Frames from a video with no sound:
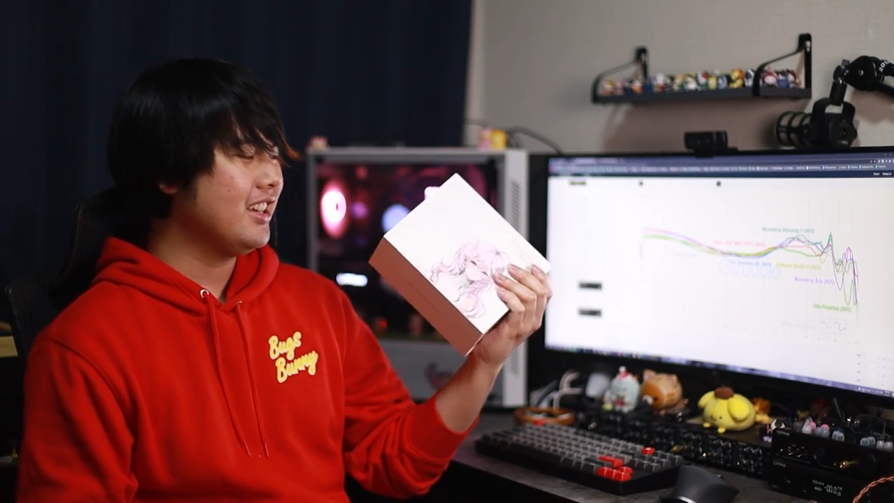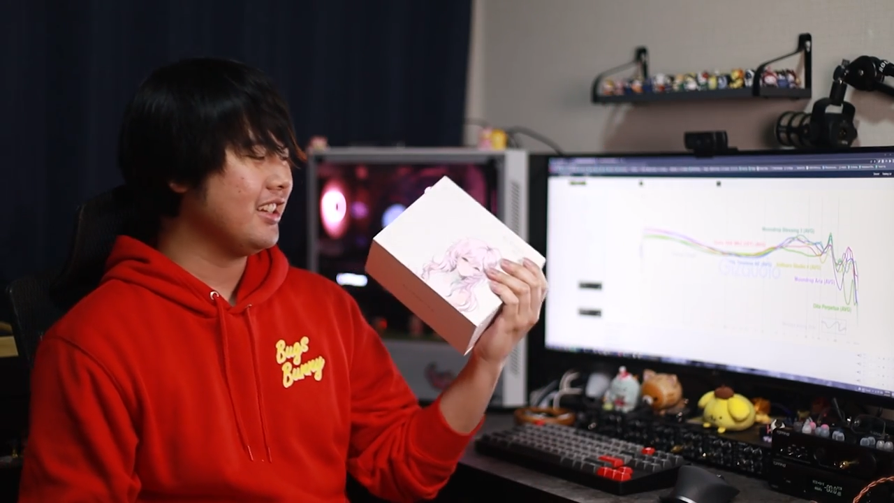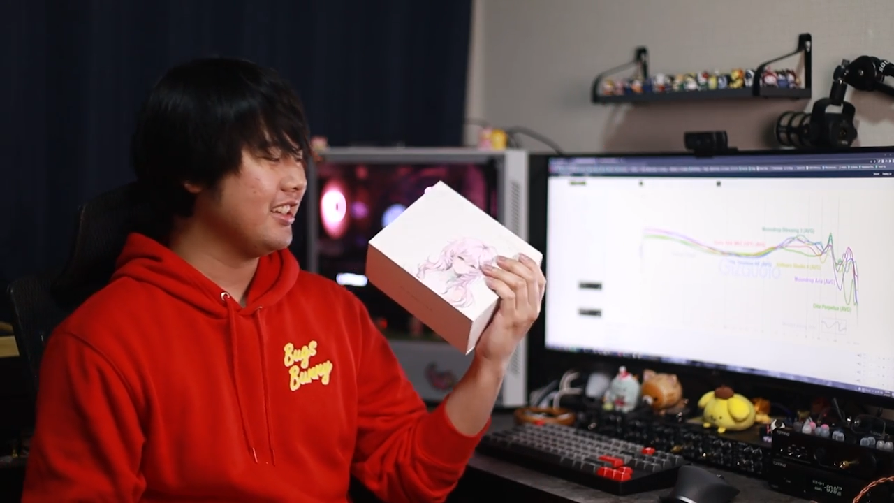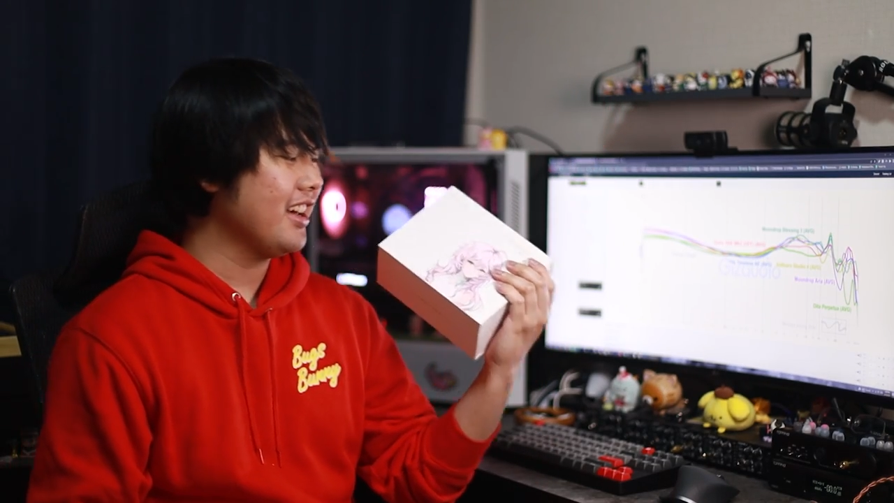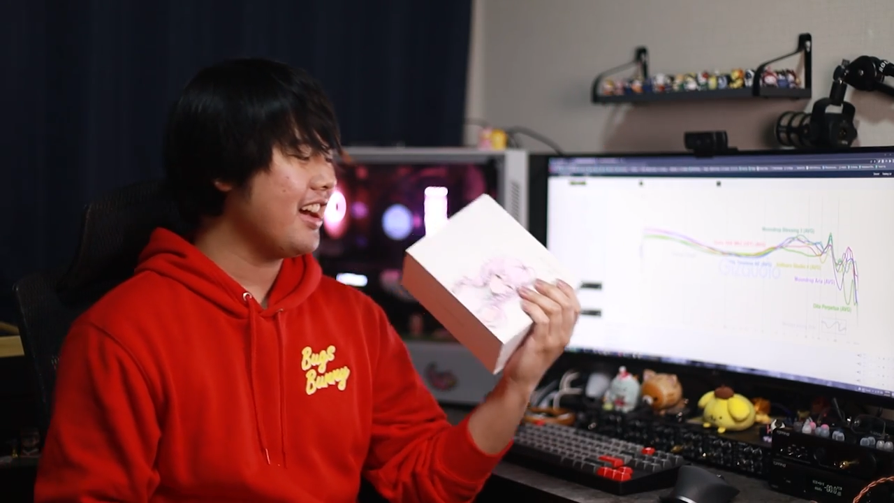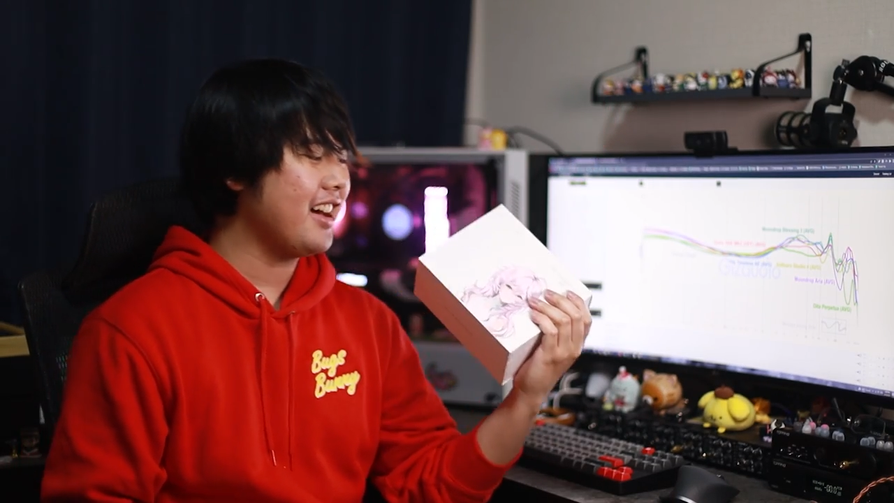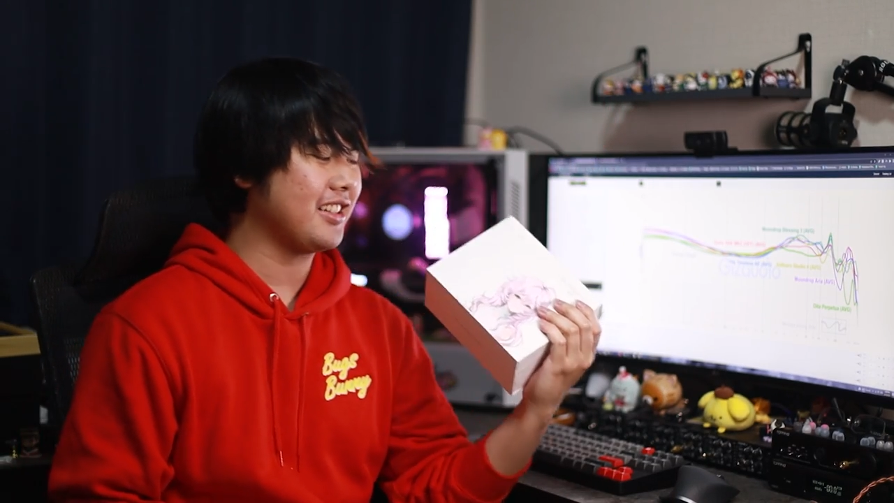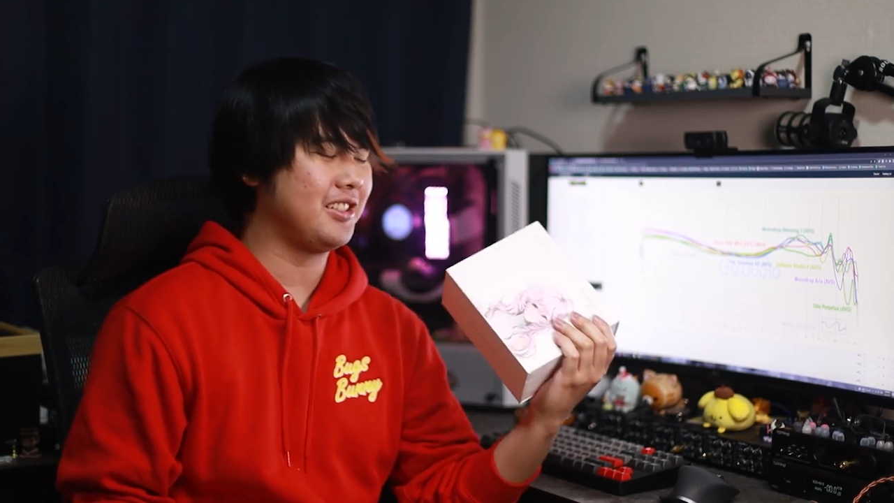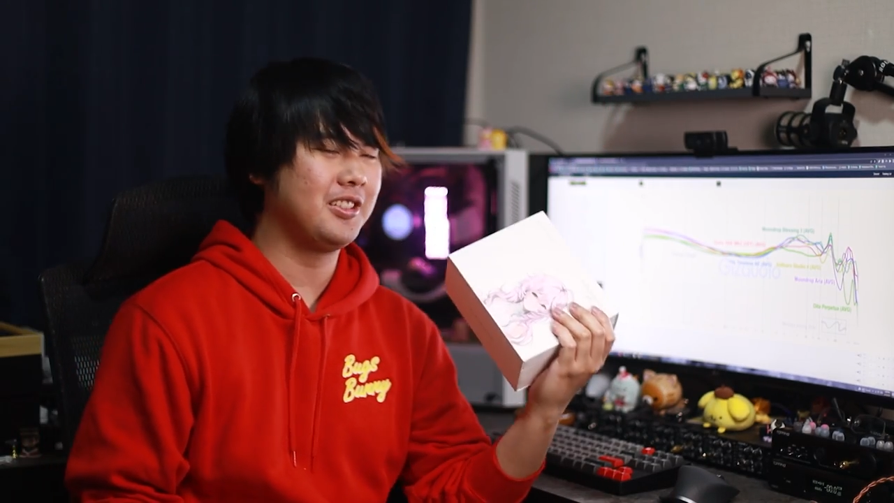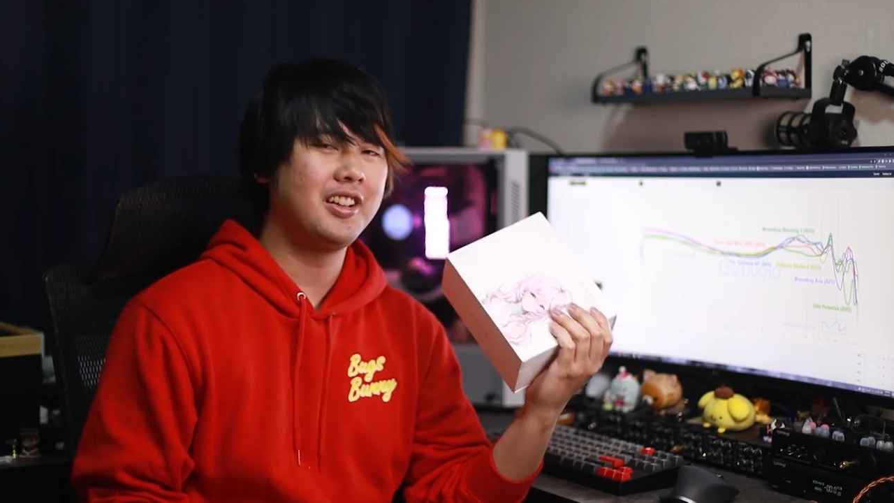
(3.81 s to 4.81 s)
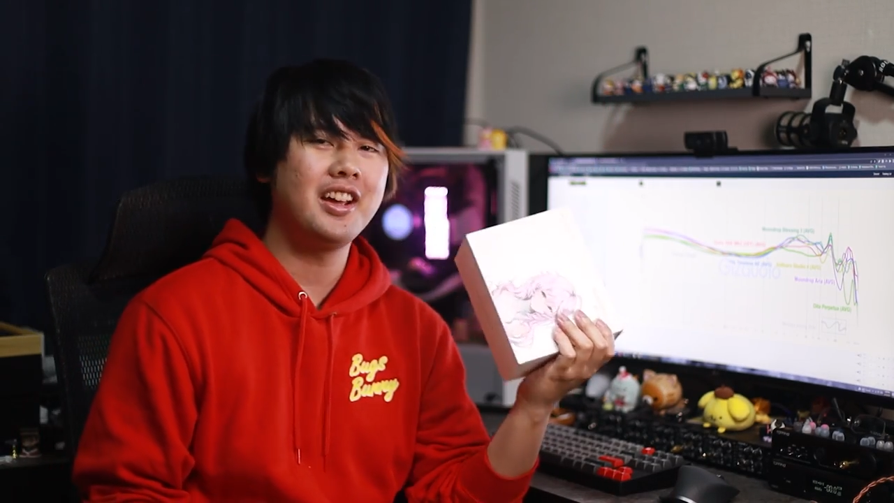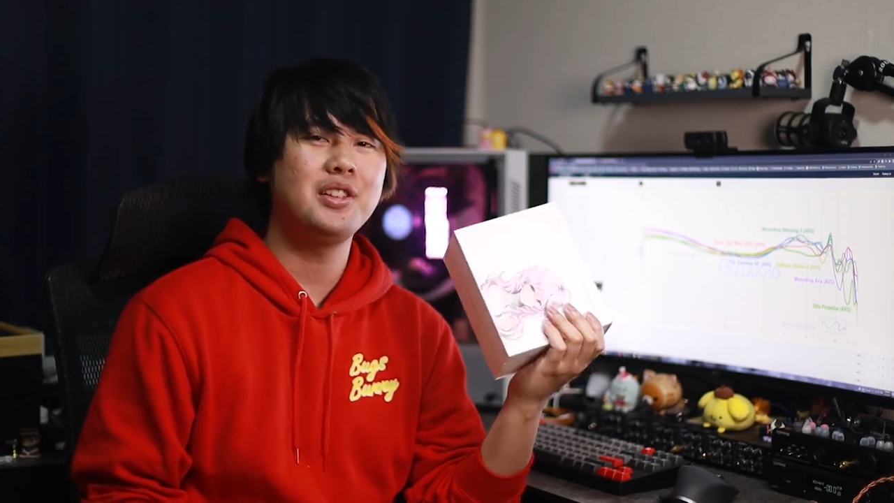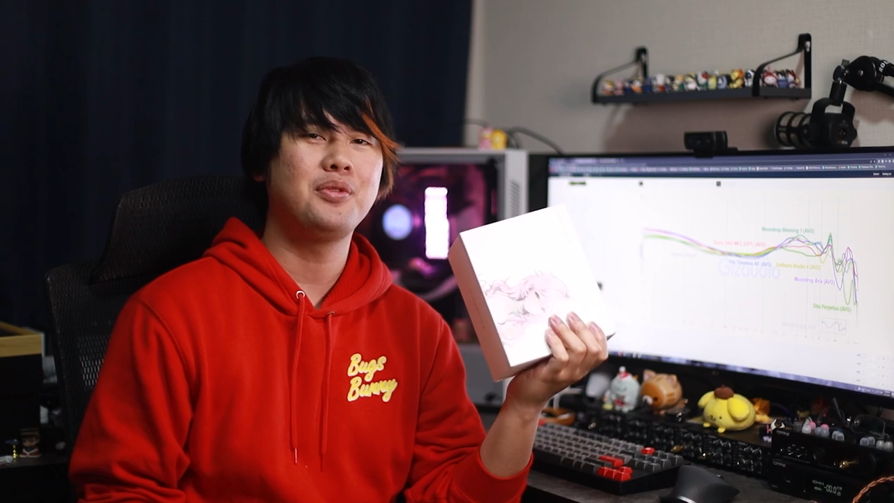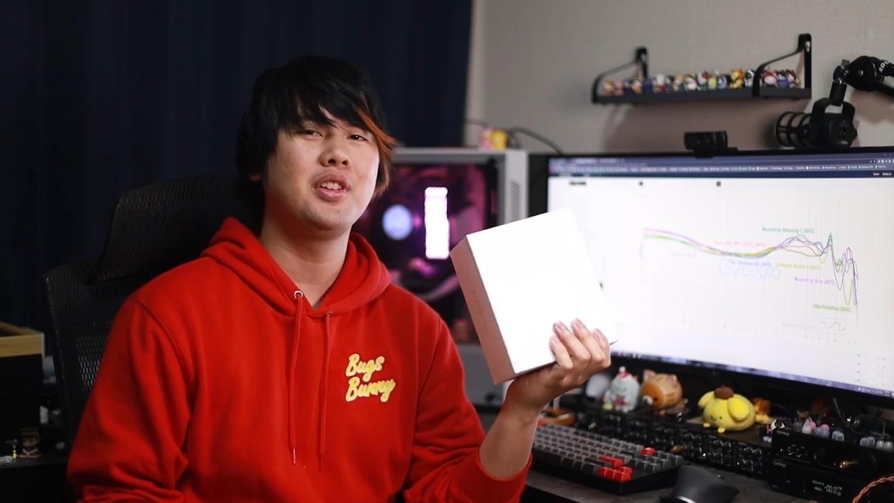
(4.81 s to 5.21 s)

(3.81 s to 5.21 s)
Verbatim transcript: Yes, today's